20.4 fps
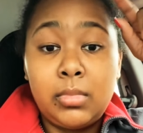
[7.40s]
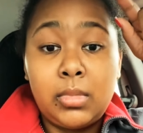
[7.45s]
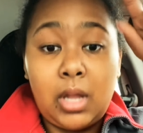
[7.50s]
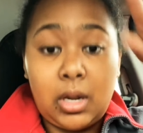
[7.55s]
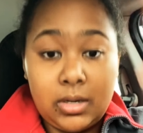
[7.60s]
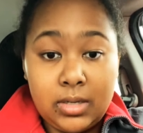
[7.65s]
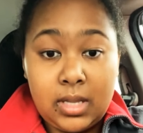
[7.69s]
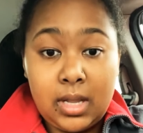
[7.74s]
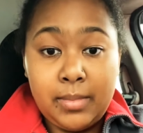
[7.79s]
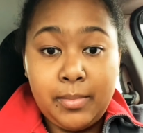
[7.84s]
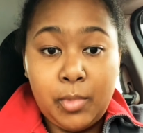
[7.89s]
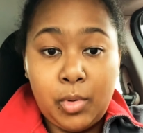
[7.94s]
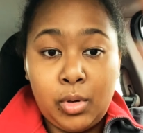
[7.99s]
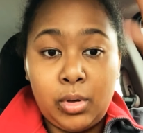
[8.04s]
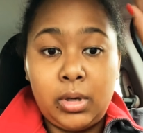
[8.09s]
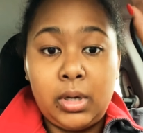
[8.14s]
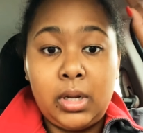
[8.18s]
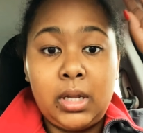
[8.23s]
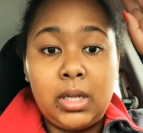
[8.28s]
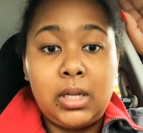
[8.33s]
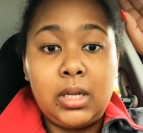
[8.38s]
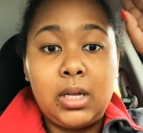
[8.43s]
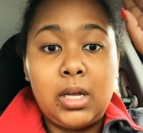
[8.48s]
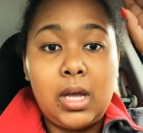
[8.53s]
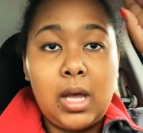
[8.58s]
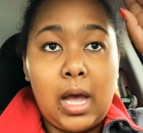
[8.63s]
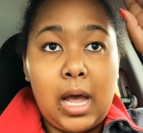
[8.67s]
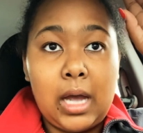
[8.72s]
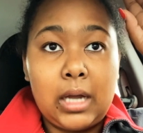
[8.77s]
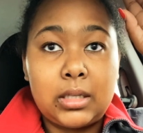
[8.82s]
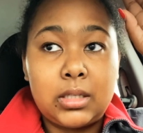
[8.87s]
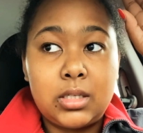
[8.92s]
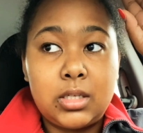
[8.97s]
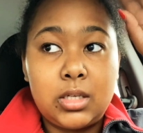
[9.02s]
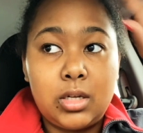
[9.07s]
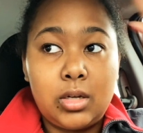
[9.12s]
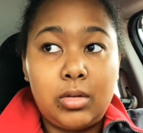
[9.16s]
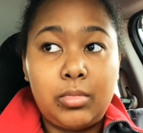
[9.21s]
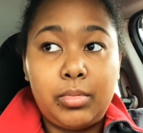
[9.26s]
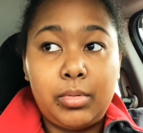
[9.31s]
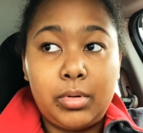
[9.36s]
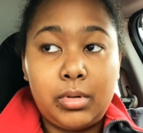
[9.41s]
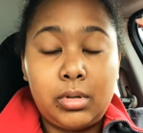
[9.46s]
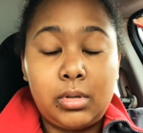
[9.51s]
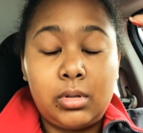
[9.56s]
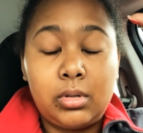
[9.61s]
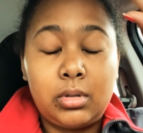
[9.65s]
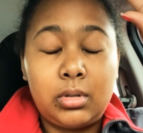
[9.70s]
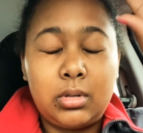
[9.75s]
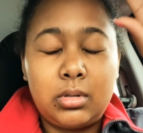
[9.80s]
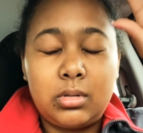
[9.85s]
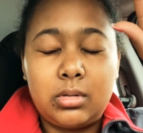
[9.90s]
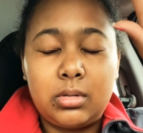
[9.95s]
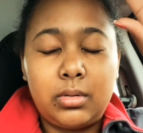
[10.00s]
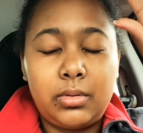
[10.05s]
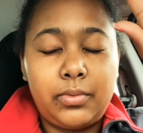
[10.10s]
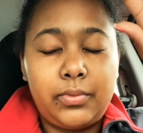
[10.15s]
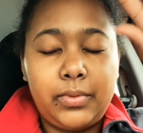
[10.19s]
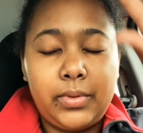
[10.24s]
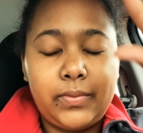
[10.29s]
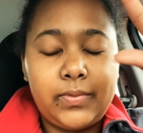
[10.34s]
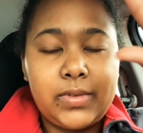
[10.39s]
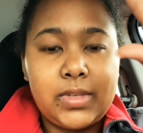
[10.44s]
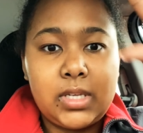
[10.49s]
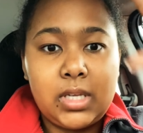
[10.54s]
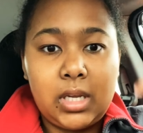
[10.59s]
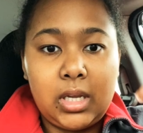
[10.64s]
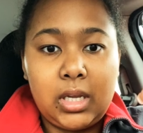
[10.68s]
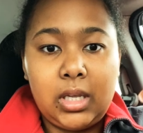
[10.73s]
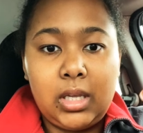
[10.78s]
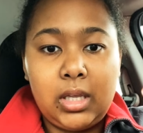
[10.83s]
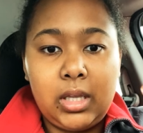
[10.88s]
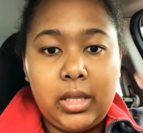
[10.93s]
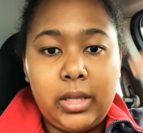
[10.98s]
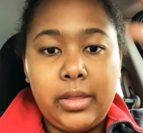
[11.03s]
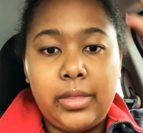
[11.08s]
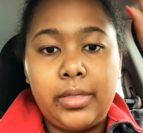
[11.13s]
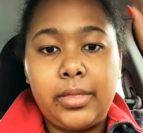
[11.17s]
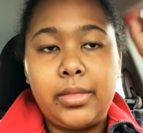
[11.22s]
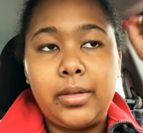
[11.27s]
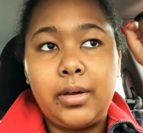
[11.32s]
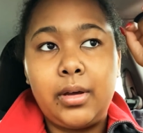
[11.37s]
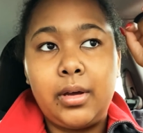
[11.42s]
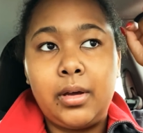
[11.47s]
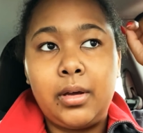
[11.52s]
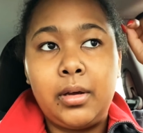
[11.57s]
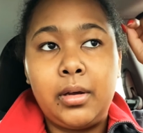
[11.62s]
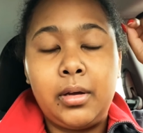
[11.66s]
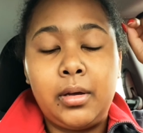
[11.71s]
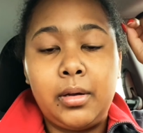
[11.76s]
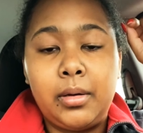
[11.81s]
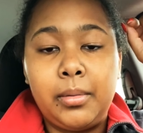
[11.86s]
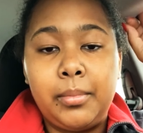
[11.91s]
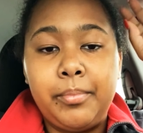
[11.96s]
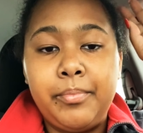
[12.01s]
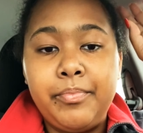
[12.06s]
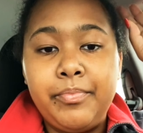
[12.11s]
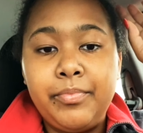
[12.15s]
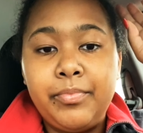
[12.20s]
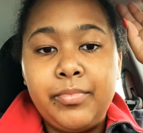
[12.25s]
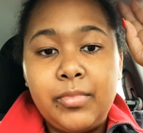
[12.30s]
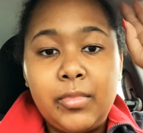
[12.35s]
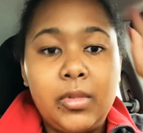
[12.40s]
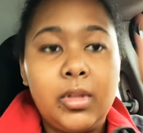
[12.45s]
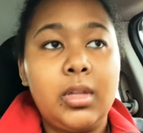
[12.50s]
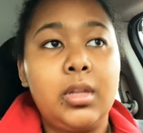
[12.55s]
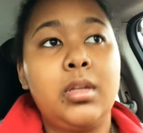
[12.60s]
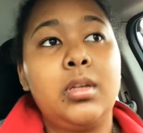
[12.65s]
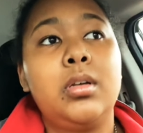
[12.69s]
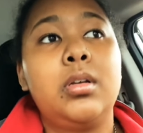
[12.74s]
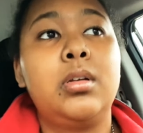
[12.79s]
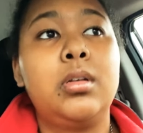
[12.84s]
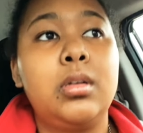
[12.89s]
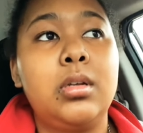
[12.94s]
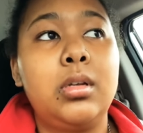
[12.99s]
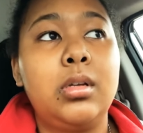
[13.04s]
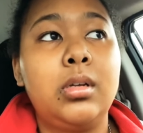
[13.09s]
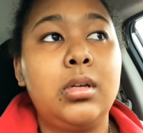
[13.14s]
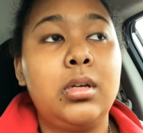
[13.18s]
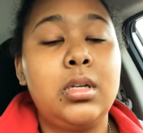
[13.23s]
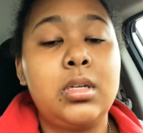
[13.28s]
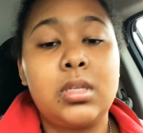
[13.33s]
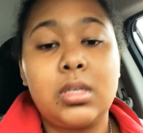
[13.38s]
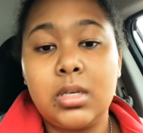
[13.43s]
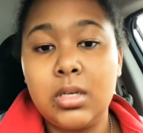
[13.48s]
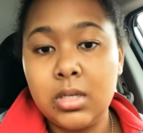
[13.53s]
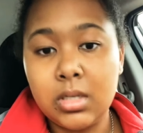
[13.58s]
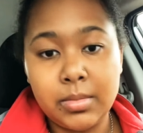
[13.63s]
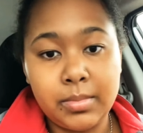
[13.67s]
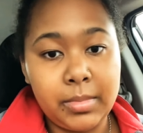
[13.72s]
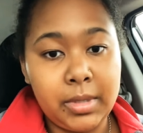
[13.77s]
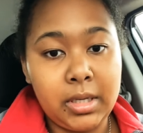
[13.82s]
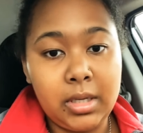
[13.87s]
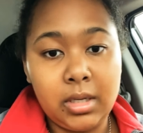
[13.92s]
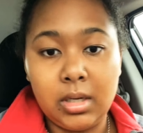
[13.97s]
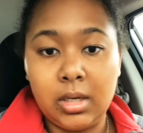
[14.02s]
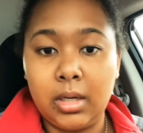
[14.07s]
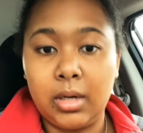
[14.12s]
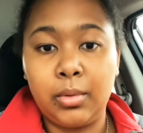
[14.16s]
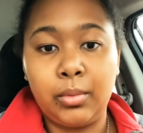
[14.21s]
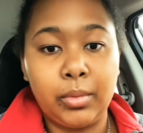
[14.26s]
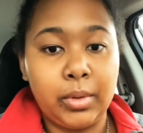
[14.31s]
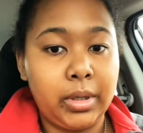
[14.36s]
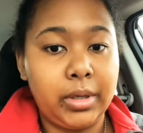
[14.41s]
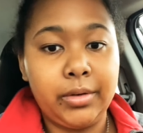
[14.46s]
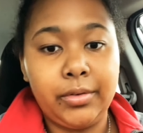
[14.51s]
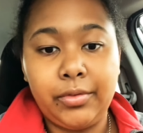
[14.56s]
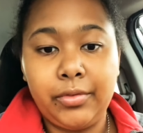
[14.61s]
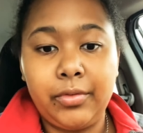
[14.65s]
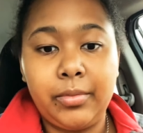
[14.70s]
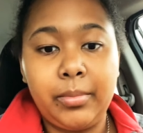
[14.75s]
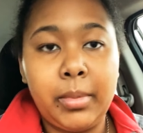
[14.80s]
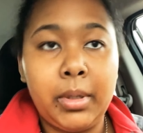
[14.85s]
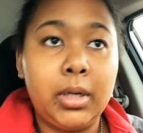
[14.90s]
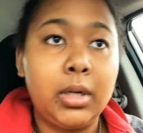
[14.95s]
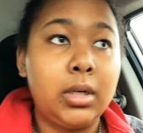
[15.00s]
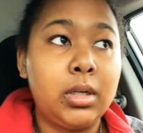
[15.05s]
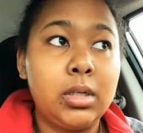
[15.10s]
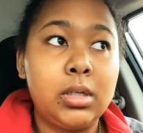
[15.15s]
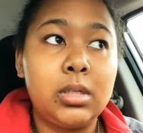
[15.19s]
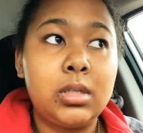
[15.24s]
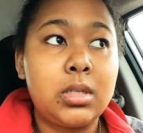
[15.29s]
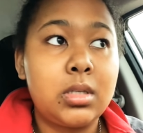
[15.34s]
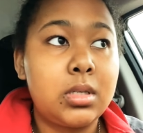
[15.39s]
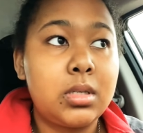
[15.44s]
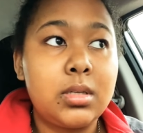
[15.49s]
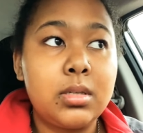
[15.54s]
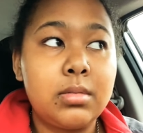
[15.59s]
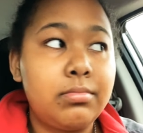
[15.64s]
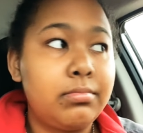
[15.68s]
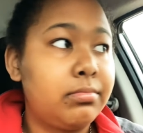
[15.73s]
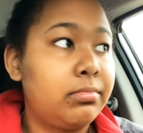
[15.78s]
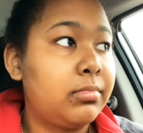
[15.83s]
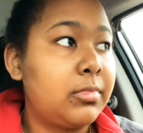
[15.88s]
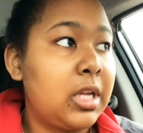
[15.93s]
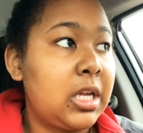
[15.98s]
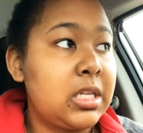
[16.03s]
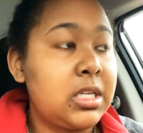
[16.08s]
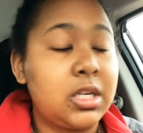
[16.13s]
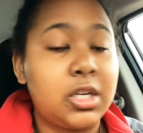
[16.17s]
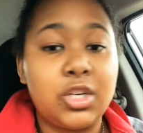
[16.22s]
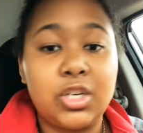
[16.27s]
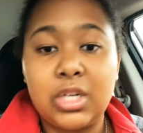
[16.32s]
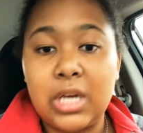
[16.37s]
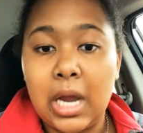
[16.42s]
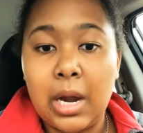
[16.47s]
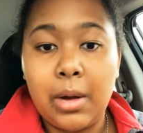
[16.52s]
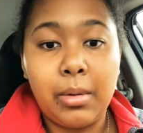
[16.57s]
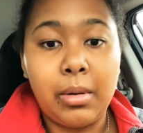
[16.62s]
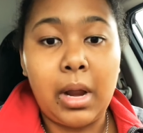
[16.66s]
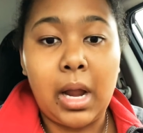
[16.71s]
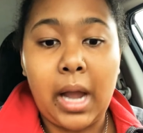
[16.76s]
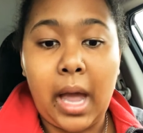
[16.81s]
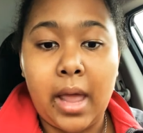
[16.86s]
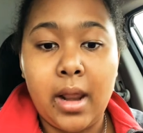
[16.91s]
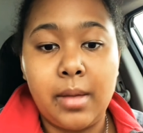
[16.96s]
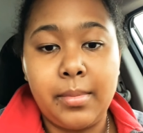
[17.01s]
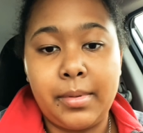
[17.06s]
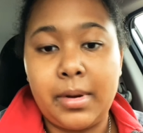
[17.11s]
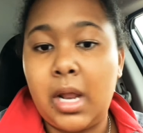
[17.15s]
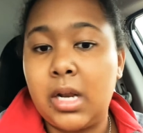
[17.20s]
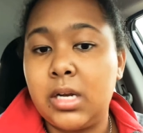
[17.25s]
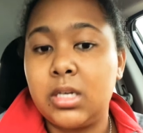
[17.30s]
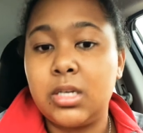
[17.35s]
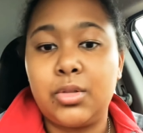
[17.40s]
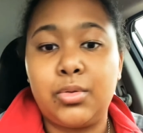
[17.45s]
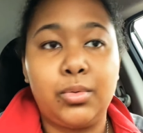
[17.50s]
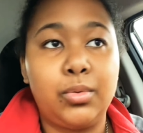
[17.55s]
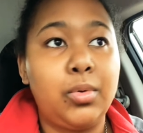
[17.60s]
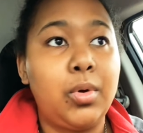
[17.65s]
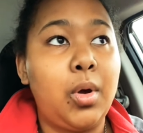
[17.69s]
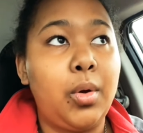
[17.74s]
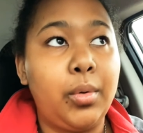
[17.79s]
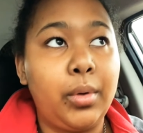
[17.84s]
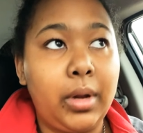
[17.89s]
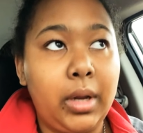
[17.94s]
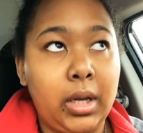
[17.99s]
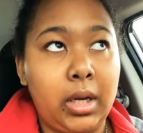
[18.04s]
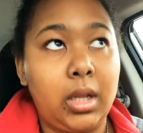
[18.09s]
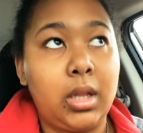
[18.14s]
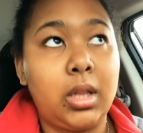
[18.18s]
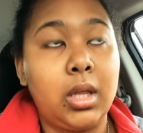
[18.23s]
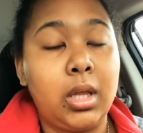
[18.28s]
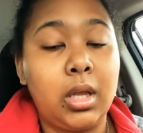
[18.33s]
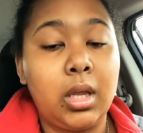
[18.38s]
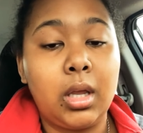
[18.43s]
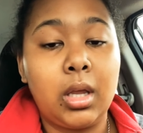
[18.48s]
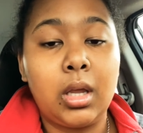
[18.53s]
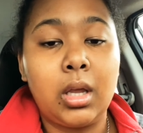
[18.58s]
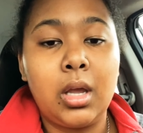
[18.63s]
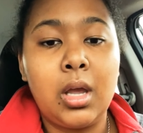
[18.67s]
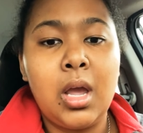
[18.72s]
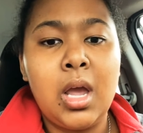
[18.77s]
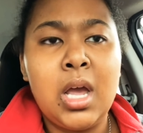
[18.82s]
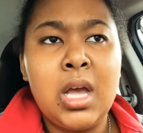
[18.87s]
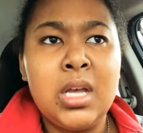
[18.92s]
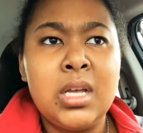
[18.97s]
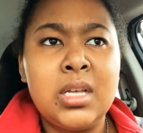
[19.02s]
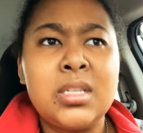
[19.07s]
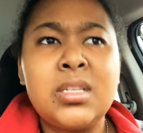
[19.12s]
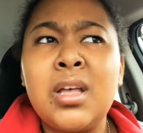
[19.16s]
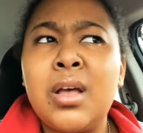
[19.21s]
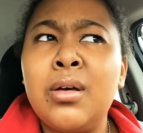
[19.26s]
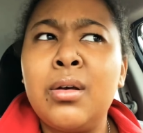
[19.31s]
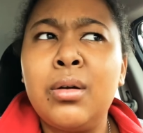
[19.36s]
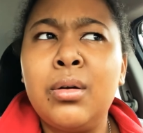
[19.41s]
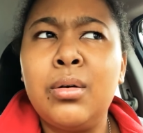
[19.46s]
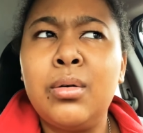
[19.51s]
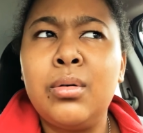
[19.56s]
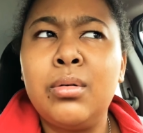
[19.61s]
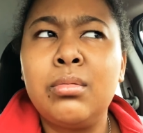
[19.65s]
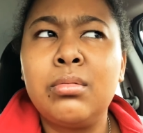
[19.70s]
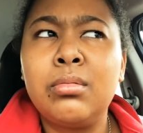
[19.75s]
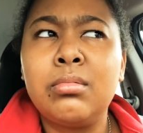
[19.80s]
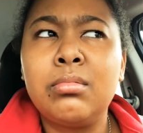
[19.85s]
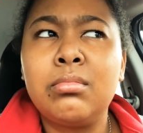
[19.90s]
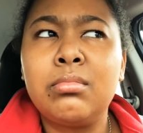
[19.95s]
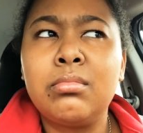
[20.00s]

Thursday morning, October 15th. Um, excuse me looking rough because I took a shower, I got up, and I just threw on anything. So